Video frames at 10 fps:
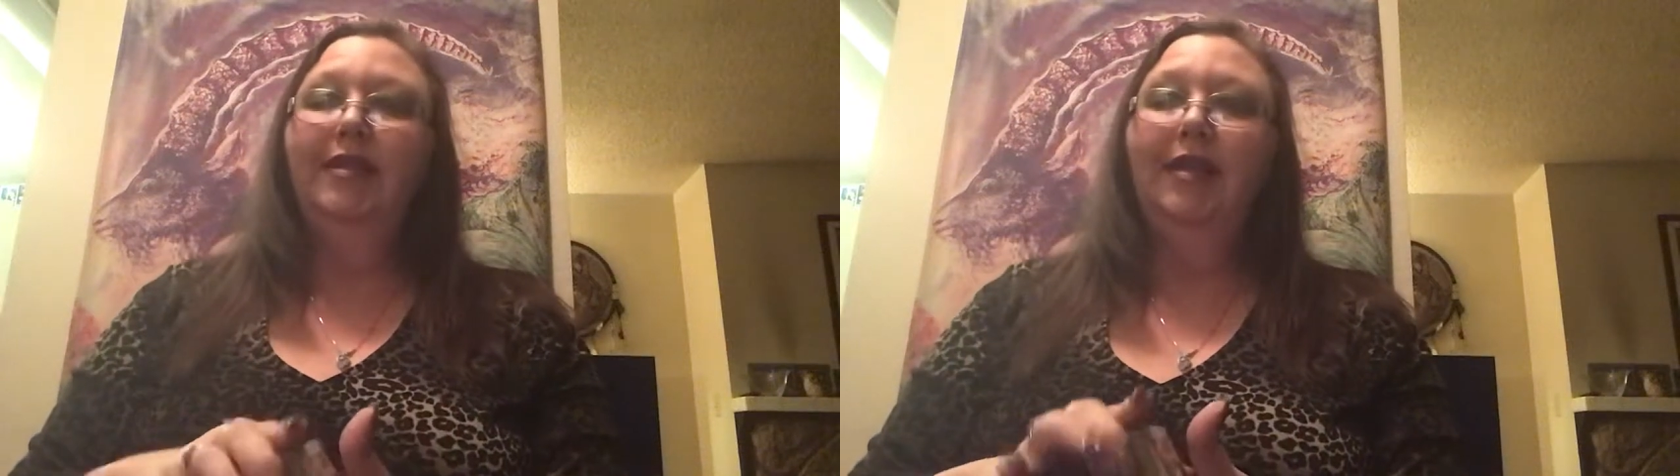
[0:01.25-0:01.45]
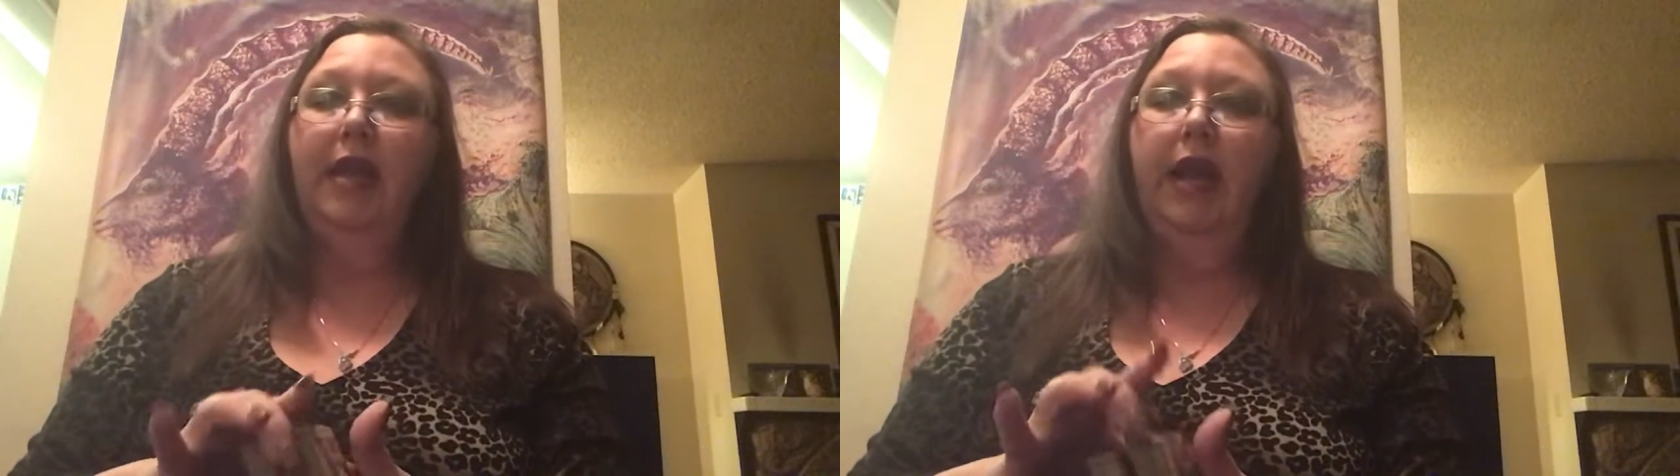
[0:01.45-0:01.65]

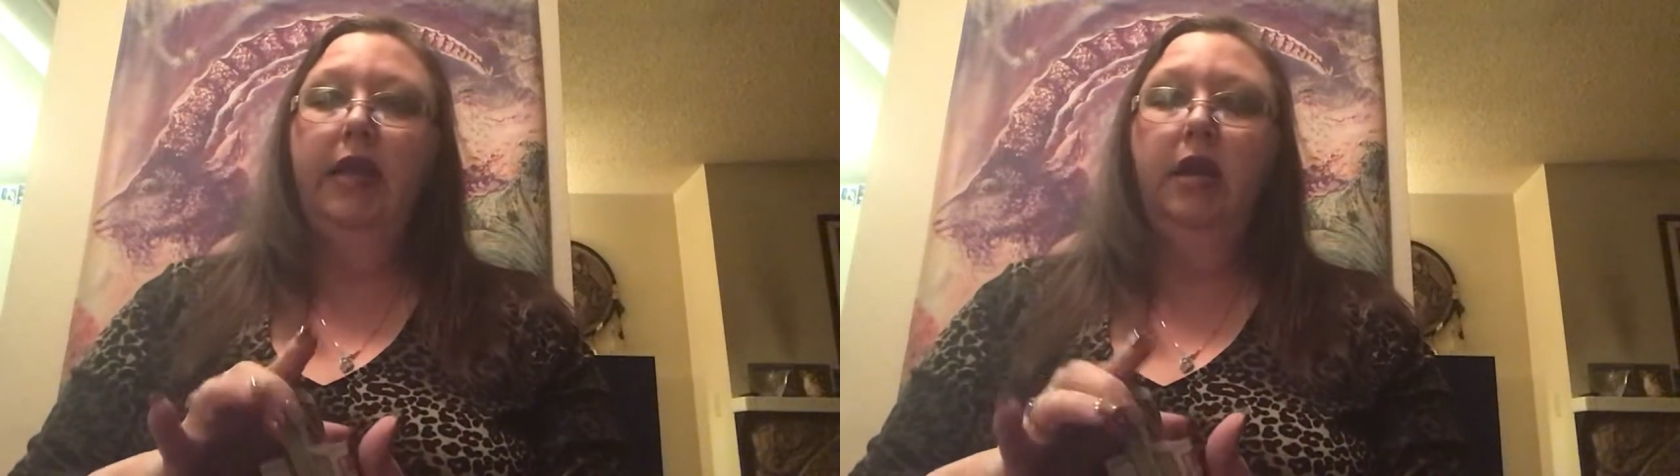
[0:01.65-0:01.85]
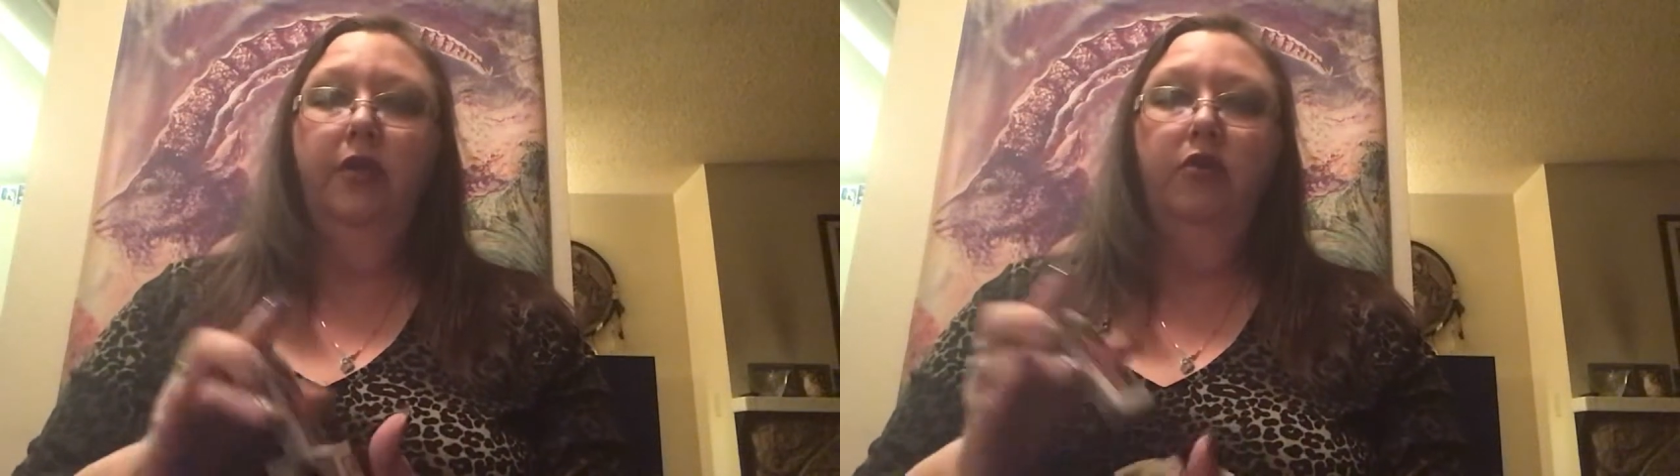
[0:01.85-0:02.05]

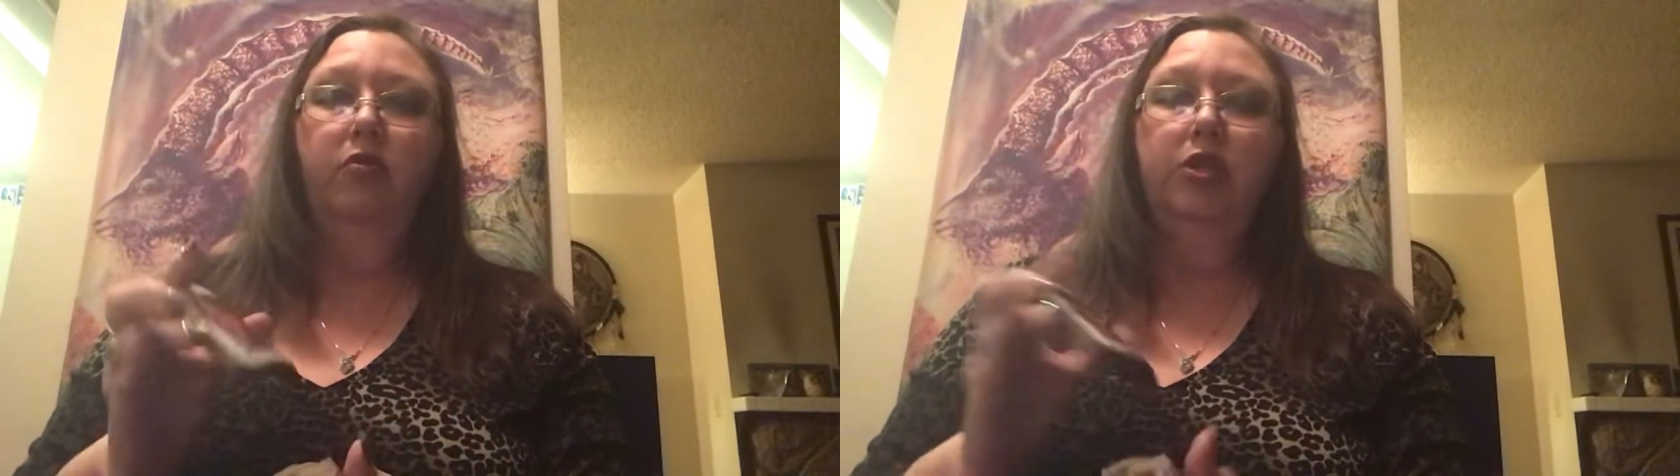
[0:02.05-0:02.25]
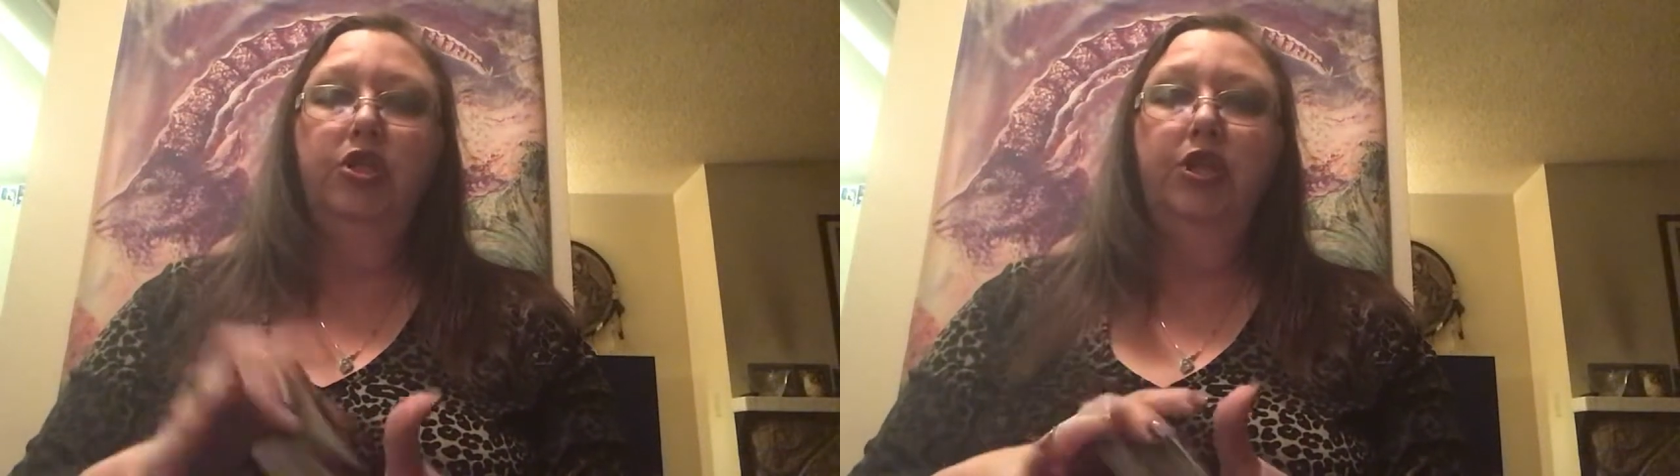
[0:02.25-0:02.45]
tonight on the
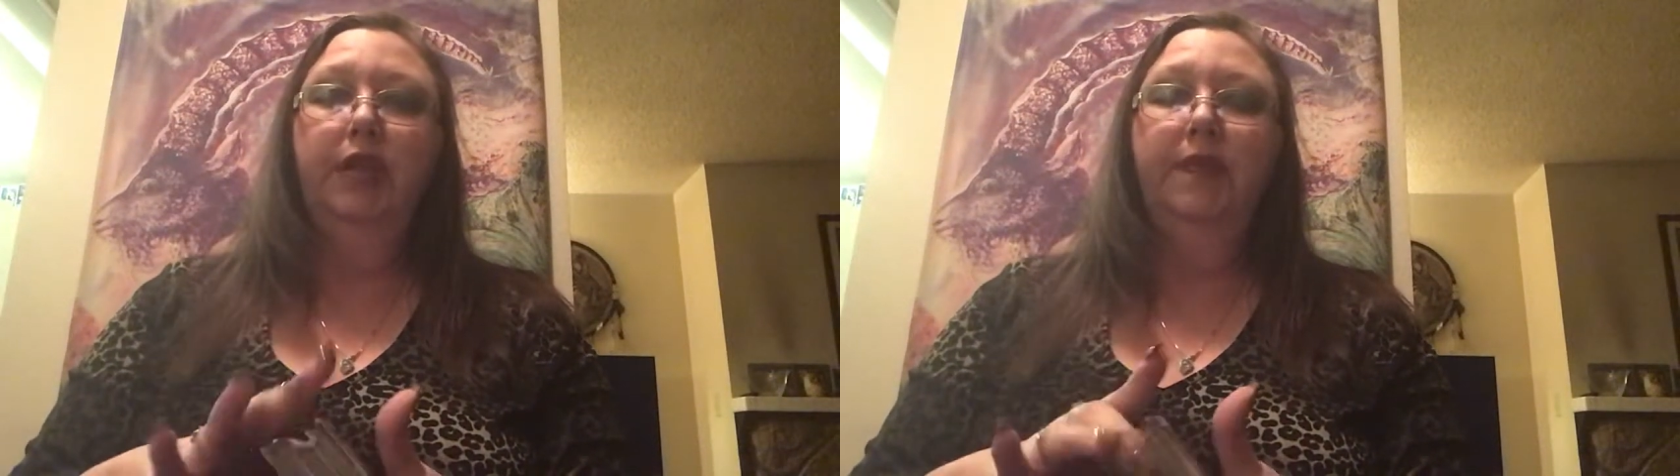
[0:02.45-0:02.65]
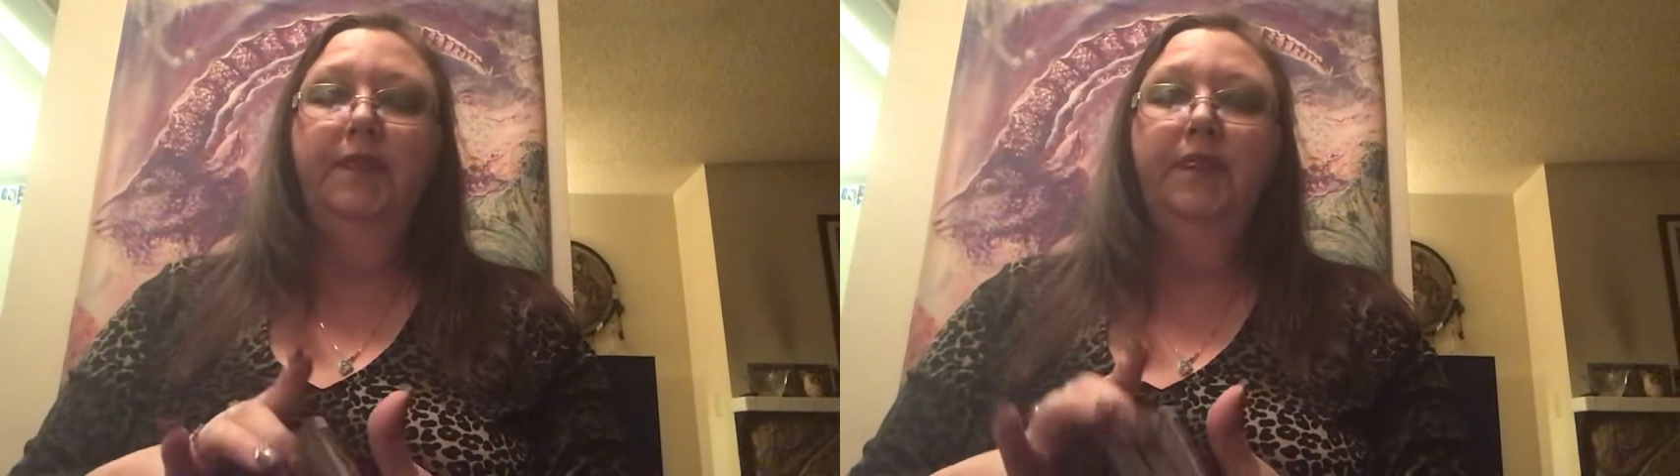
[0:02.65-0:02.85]

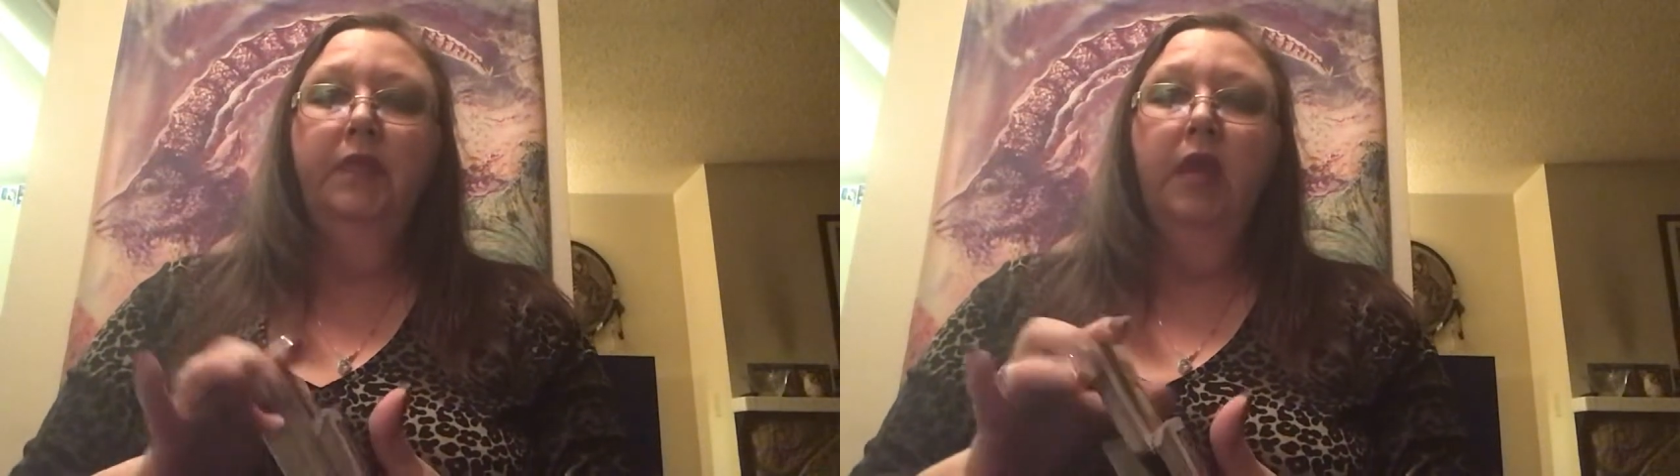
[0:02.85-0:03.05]
Christian